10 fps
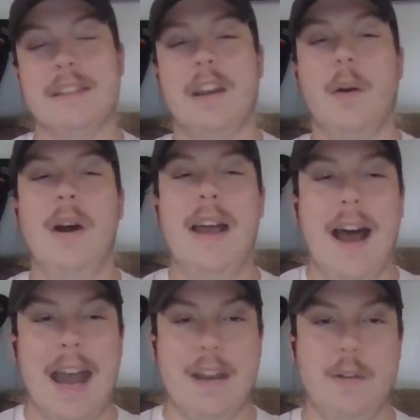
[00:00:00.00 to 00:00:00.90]
So
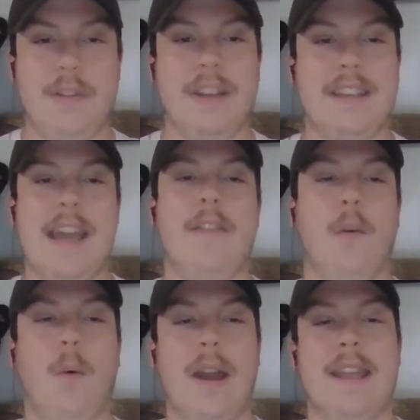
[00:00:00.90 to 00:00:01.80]
I do think
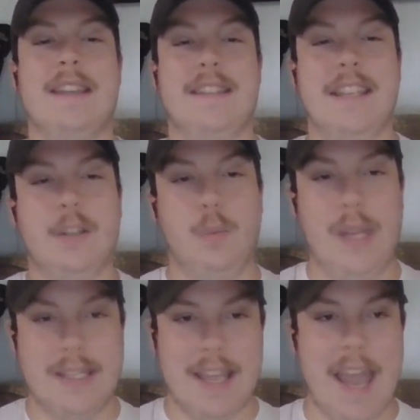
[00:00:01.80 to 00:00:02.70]
Devin White is this week's